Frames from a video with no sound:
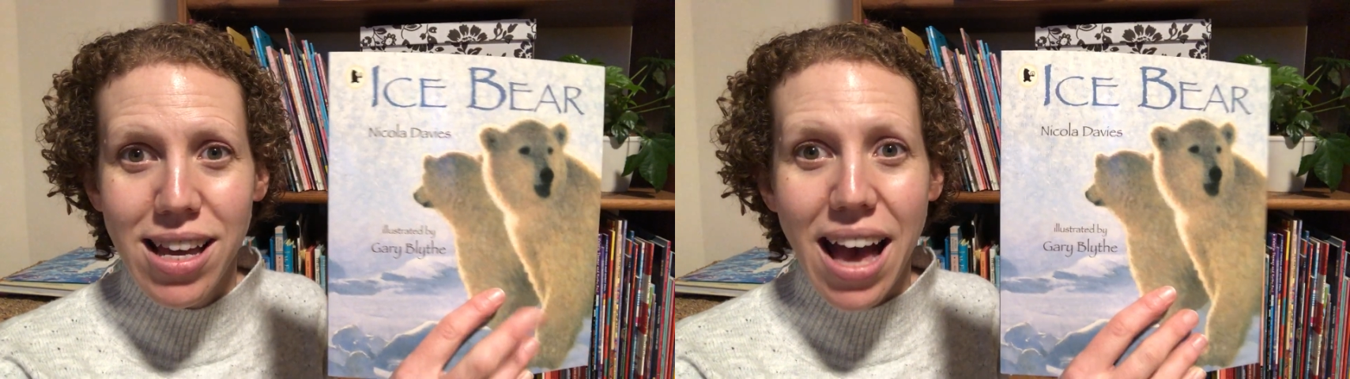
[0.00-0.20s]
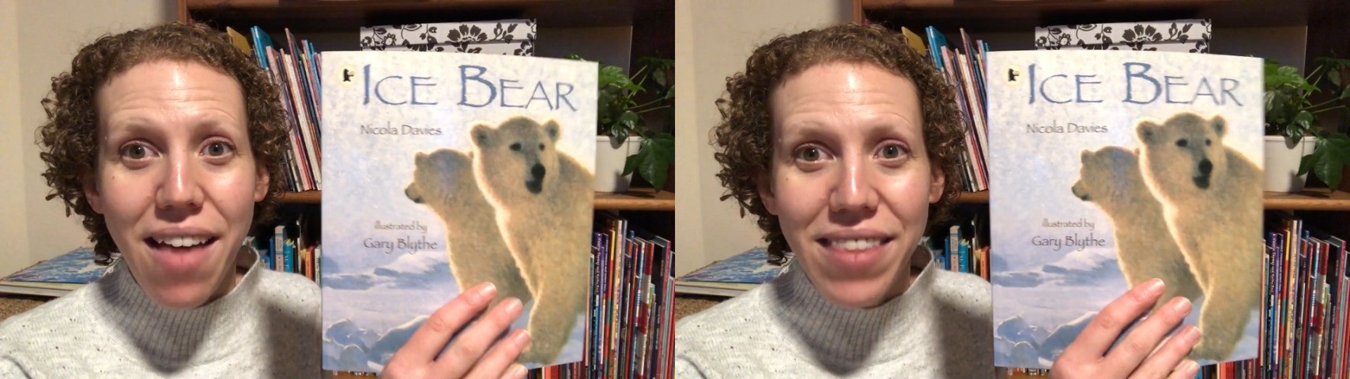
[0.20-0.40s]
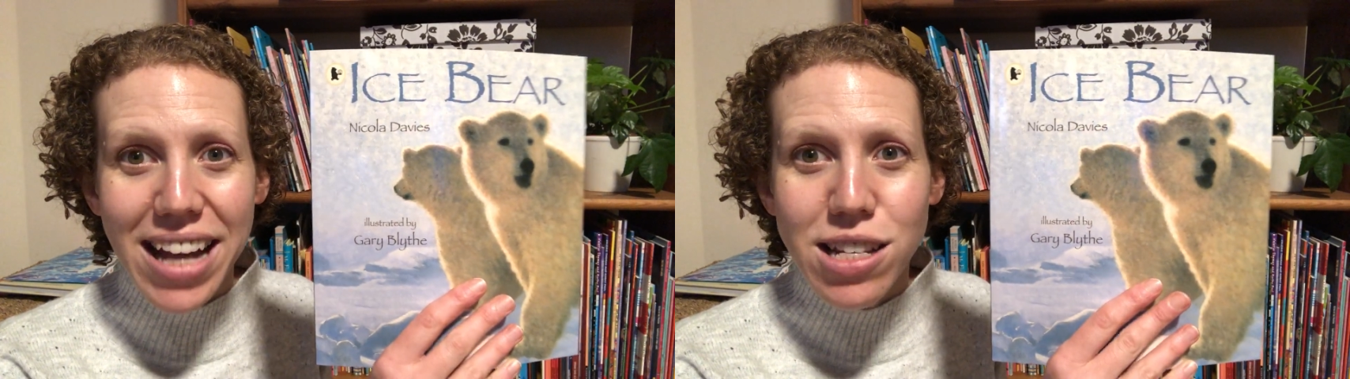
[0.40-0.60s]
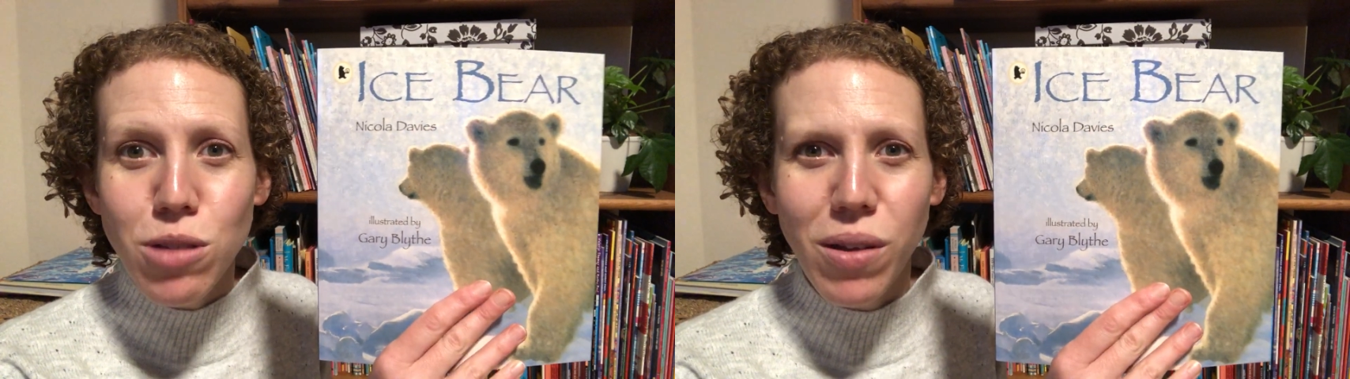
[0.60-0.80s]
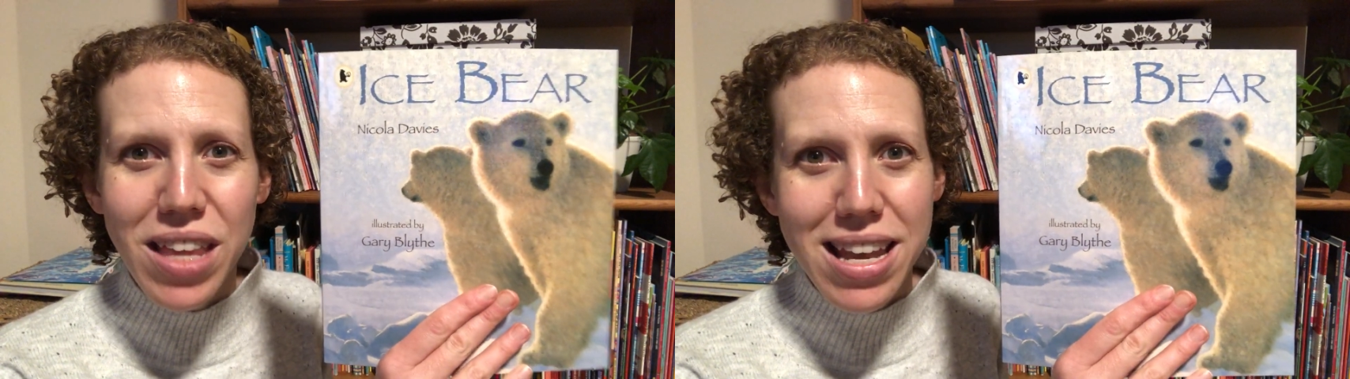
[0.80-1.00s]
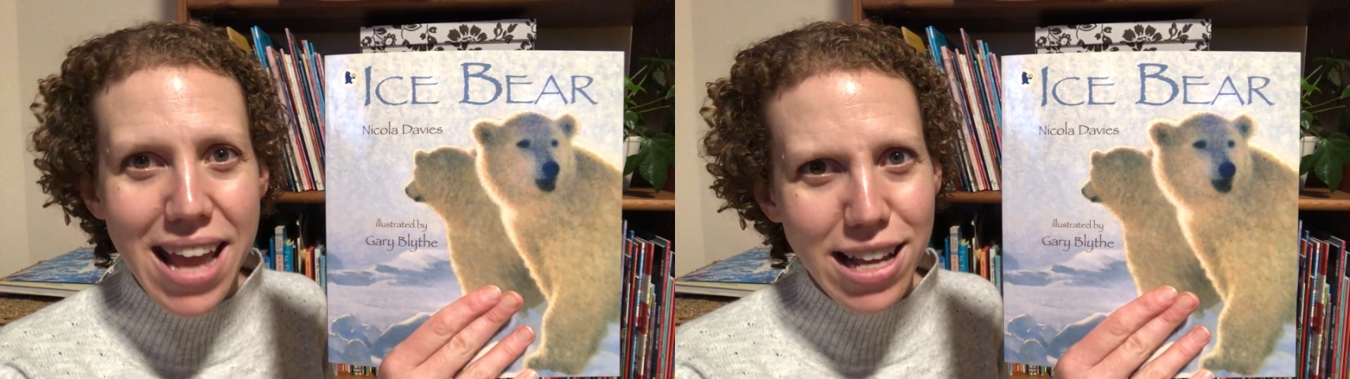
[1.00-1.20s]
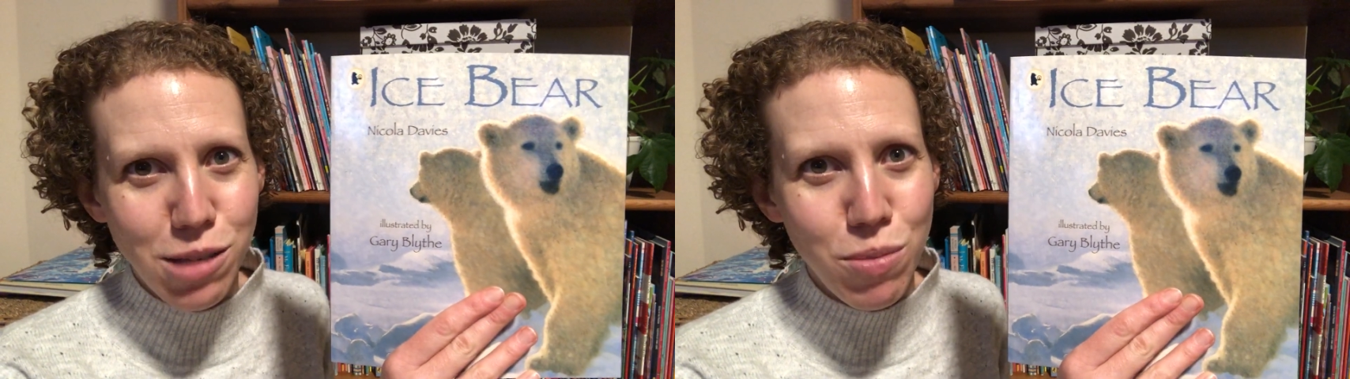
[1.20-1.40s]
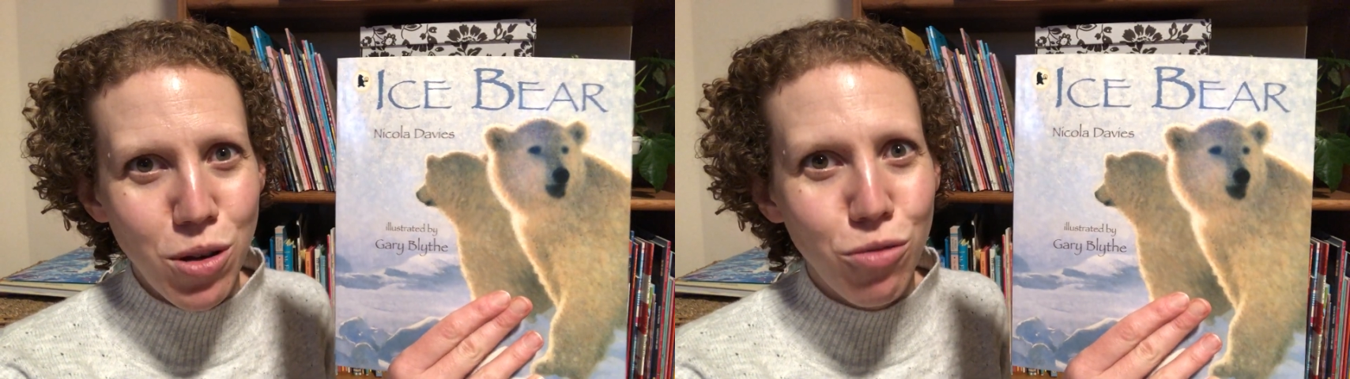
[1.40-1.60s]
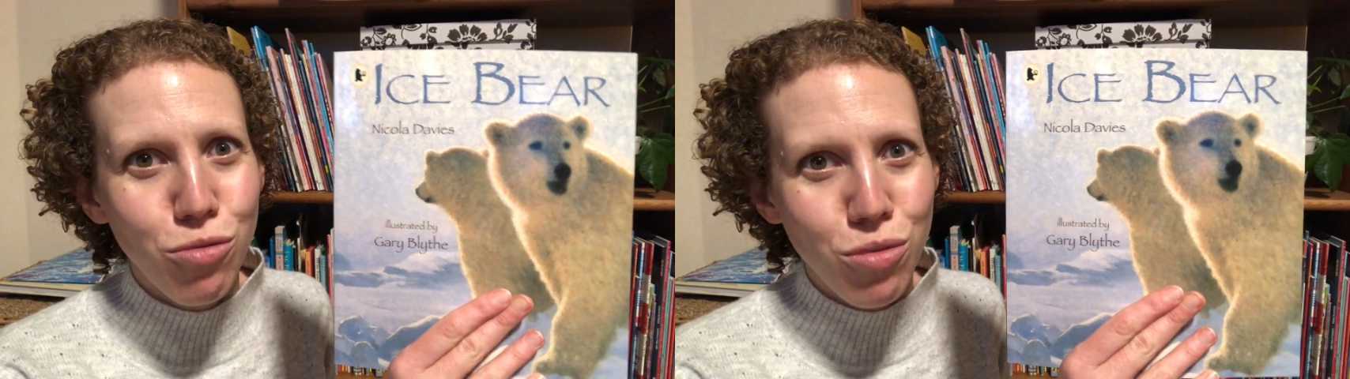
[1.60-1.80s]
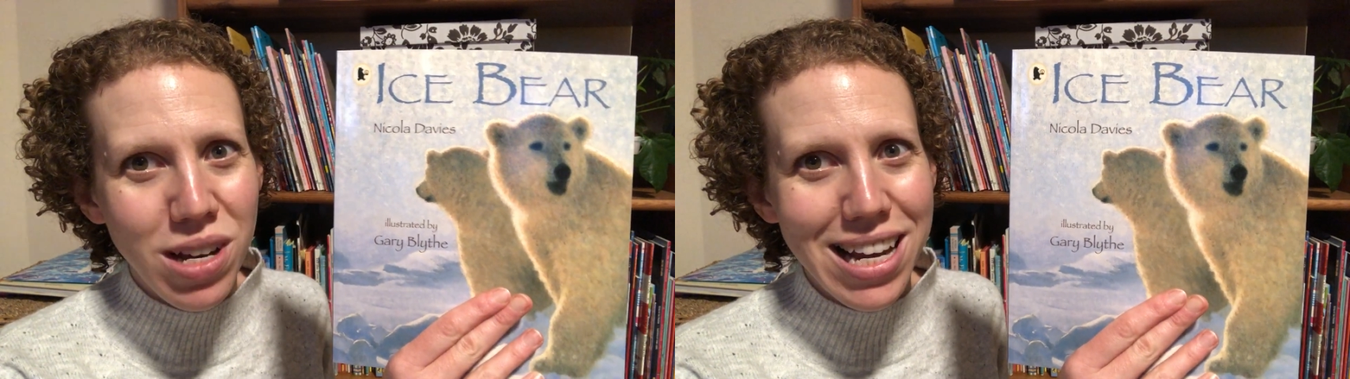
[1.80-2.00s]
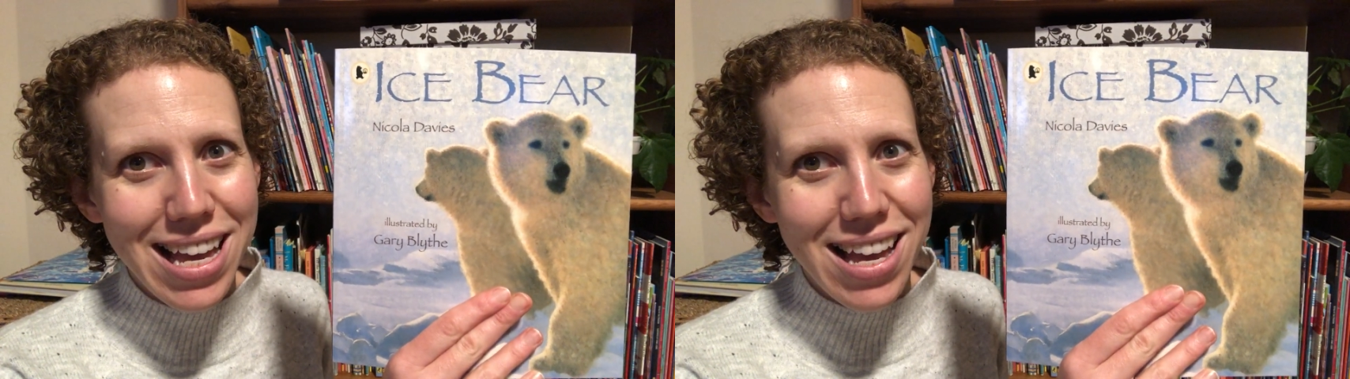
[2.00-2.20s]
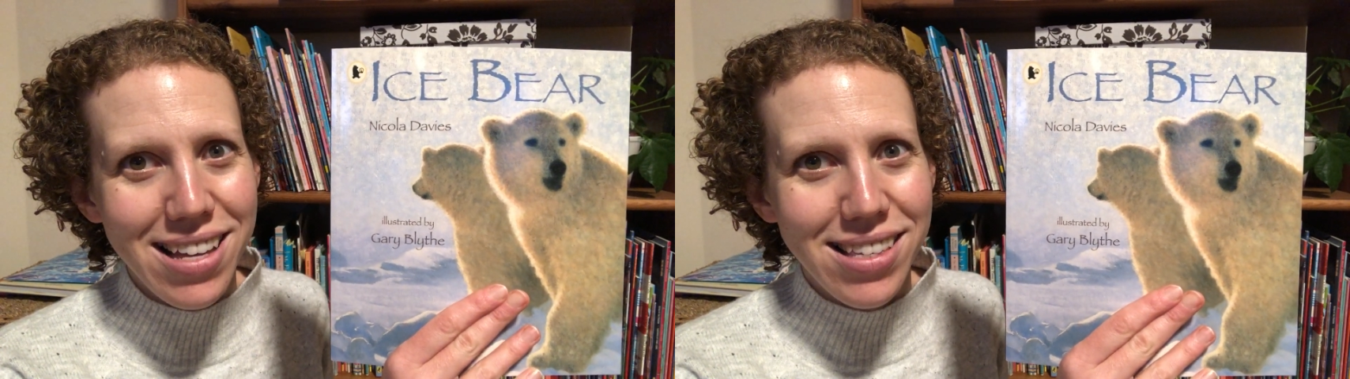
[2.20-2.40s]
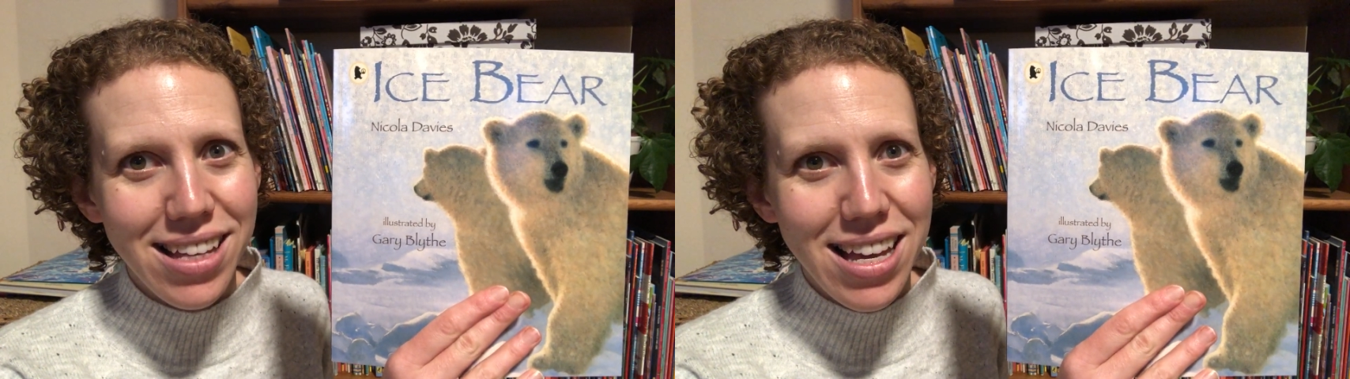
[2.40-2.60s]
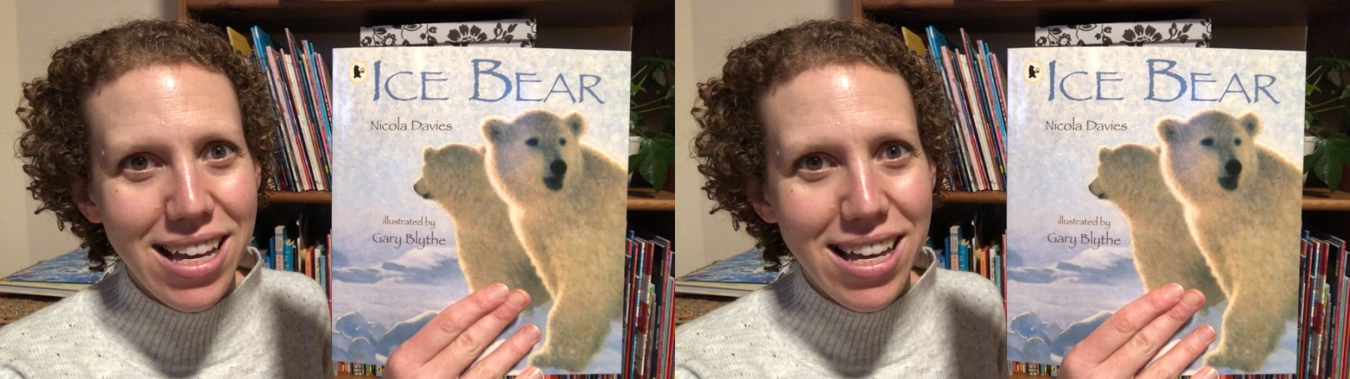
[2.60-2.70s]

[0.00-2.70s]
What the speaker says: And that is what the next book really is.